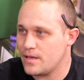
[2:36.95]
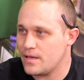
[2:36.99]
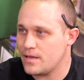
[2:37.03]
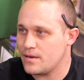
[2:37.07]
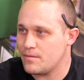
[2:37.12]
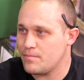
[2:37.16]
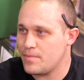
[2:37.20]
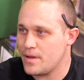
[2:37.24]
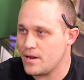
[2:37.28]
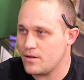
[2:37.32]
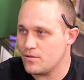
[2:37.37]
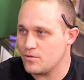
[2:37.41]

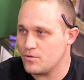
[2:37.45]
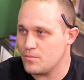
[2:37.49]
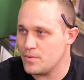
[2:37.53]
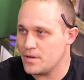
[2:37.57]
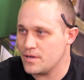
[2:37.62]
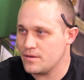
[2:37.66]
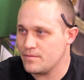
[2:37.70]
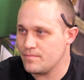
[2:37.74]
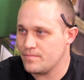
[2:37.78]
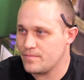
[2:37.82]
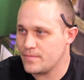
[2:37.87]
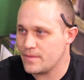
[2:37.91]
in
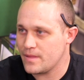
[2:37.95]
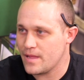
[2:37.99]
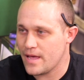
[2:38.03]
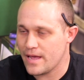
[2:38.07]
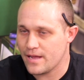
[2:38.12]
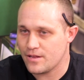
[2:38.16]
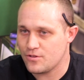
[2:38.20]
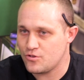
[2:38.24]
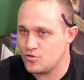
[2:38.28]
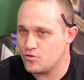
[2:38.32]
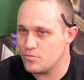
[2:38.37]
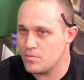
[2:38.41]
Petaluma,
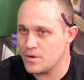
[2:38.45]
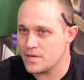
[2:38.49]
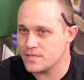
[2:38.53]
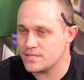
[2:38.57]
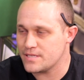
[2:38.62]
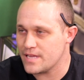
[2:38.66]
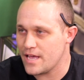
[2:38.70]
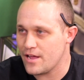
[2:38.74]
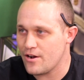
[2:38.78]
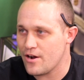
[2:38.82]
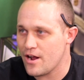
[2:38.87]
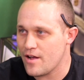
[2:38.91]
like two
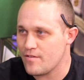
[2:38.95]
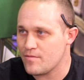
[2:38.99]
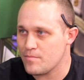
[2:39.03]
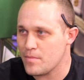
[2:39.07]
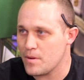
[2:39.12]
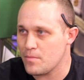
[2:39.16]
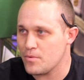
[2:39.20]
months later after